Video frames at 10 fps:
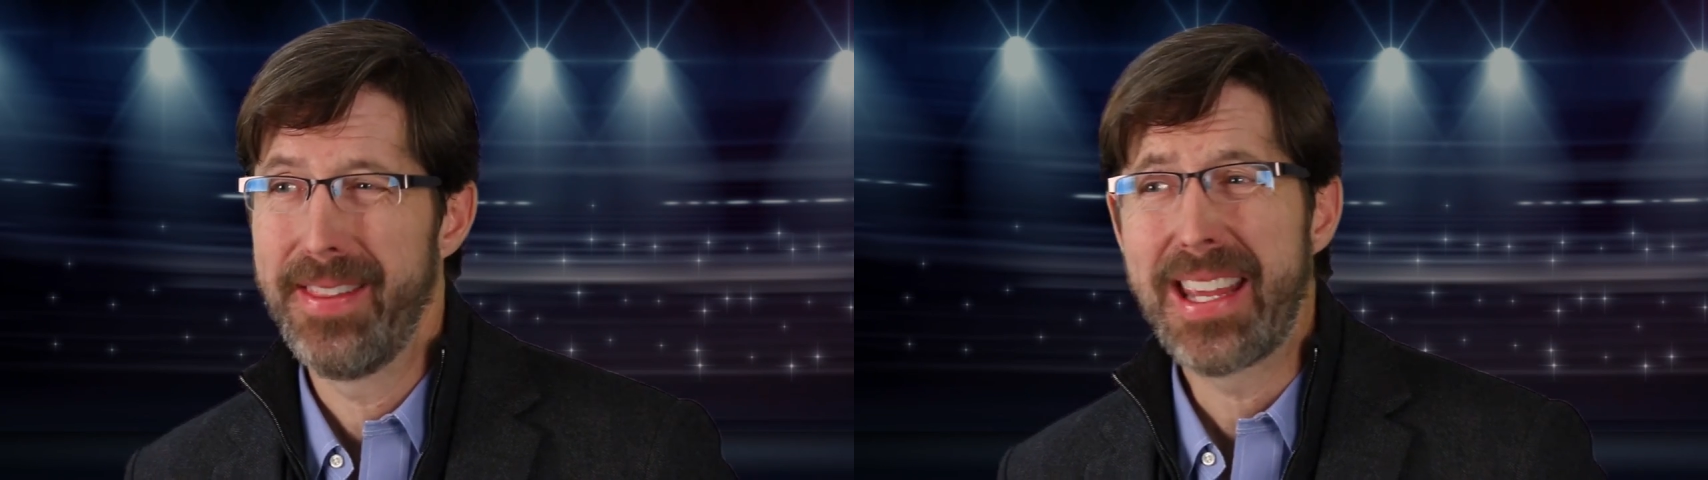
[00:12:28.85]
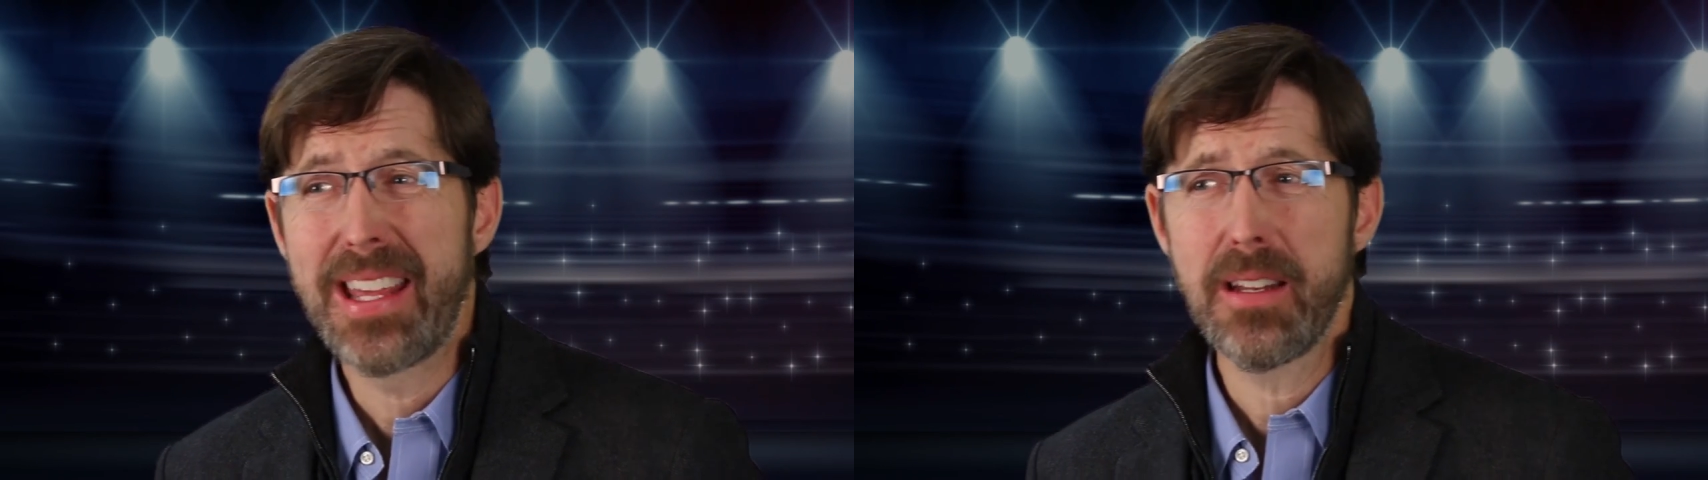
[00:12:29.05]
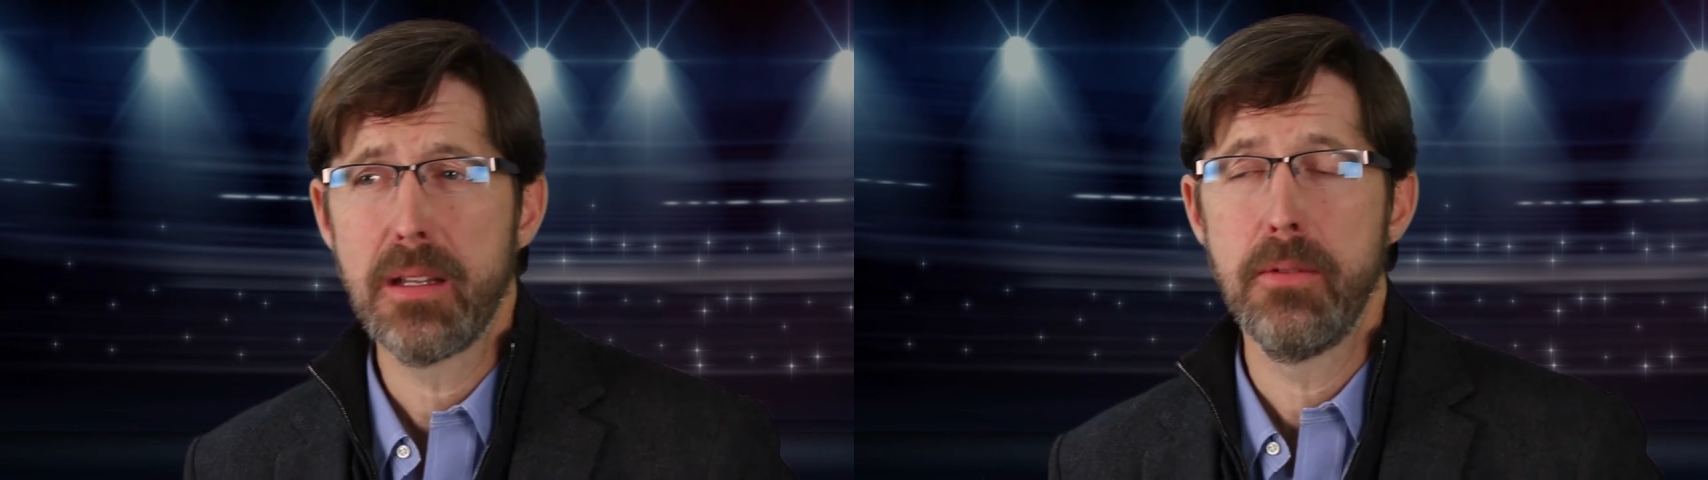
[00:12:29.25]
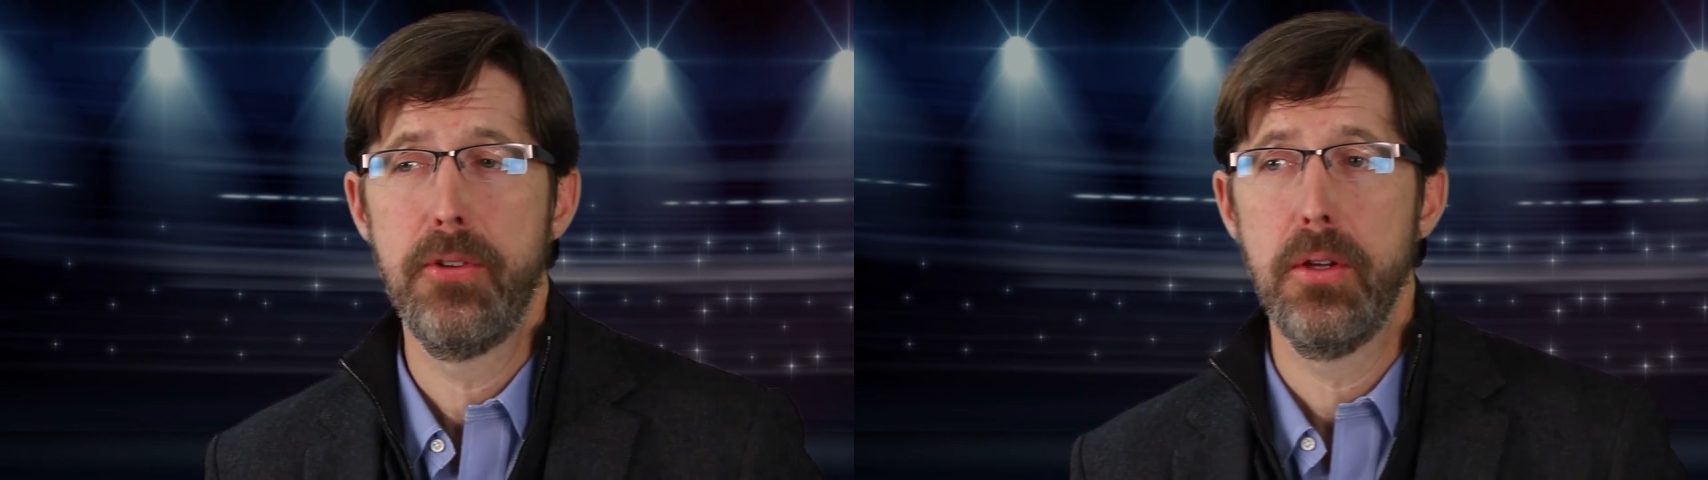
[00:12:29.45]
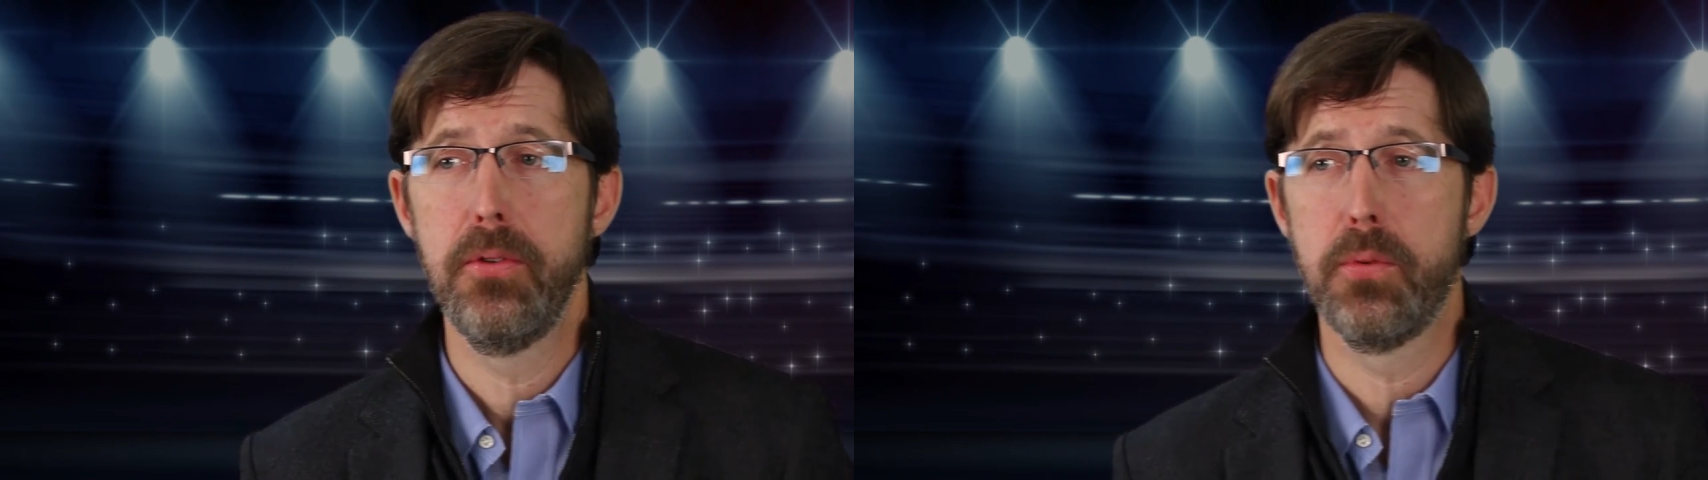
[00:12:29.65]
they get it
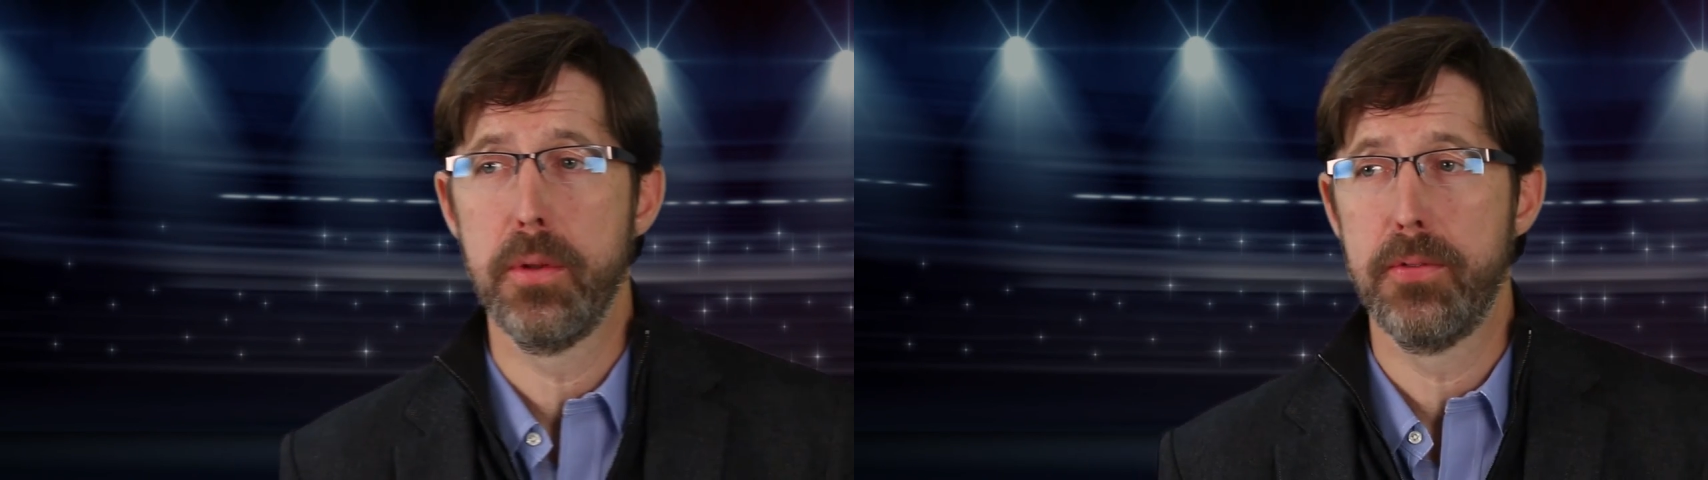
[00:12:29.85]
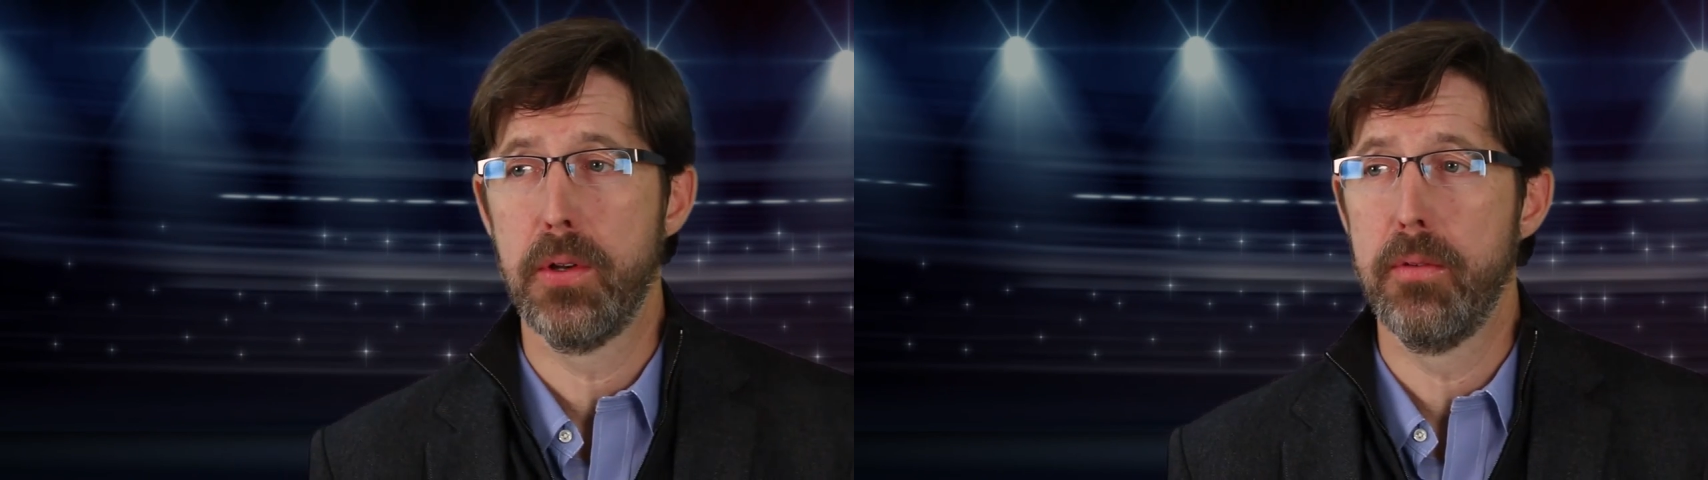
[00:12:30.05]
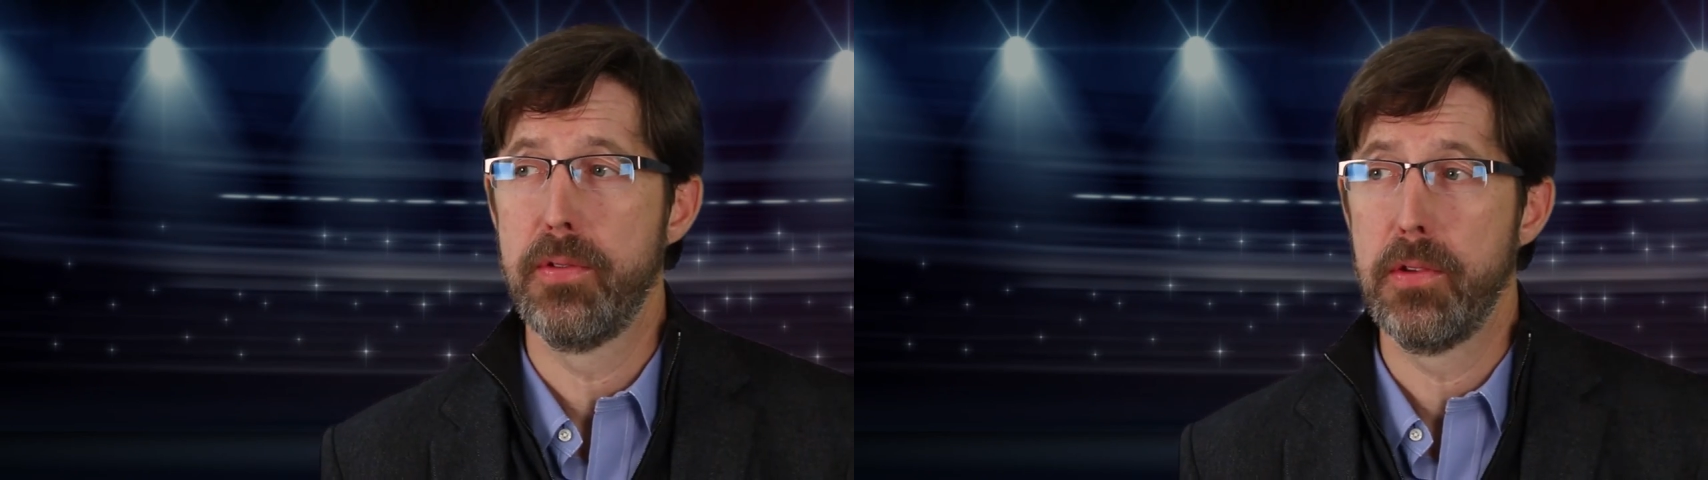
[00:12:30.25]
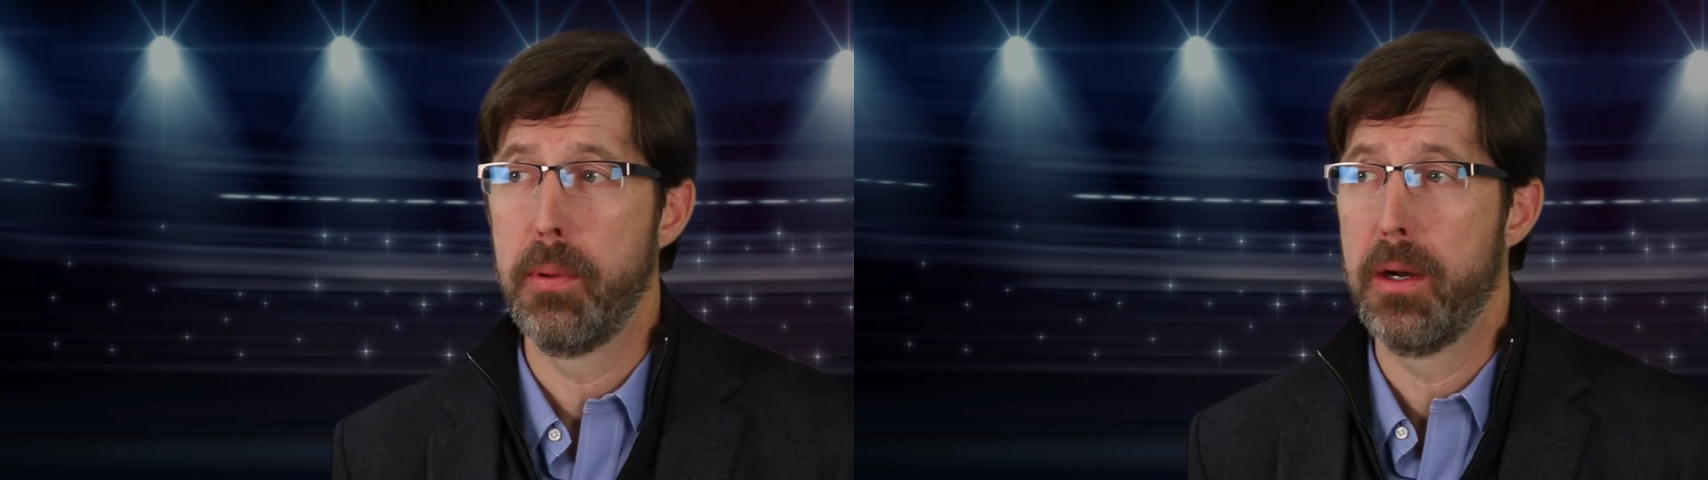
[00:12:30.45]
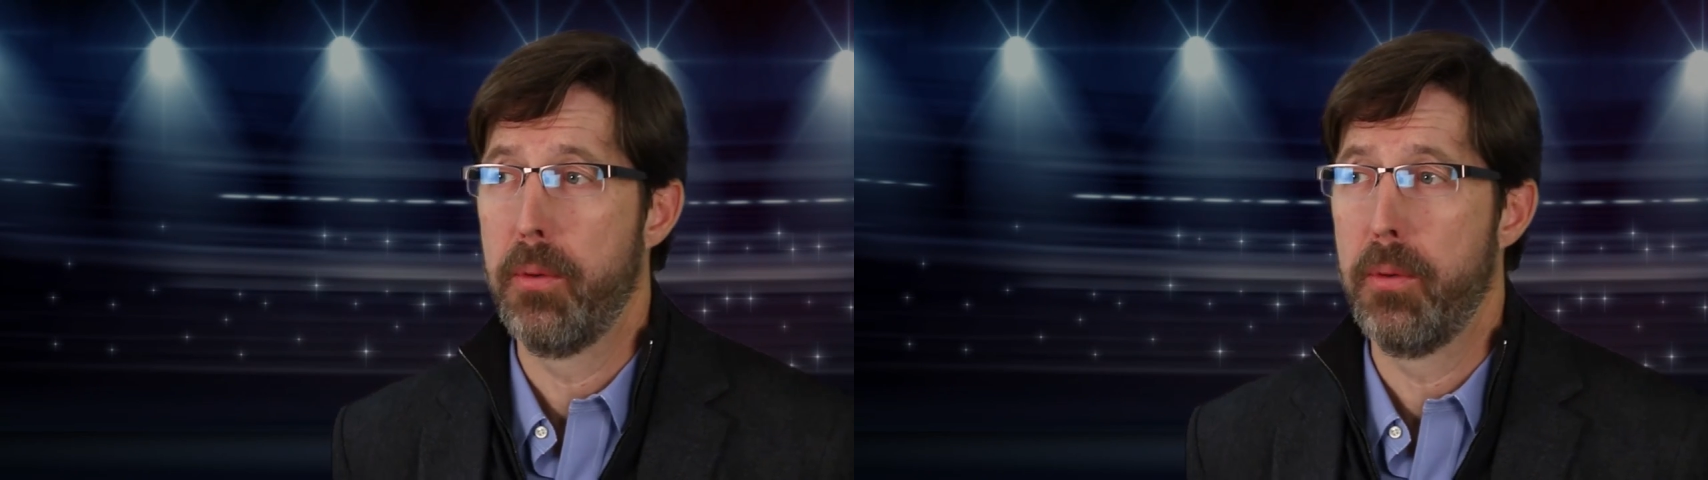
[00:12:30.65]
confused with a service that's been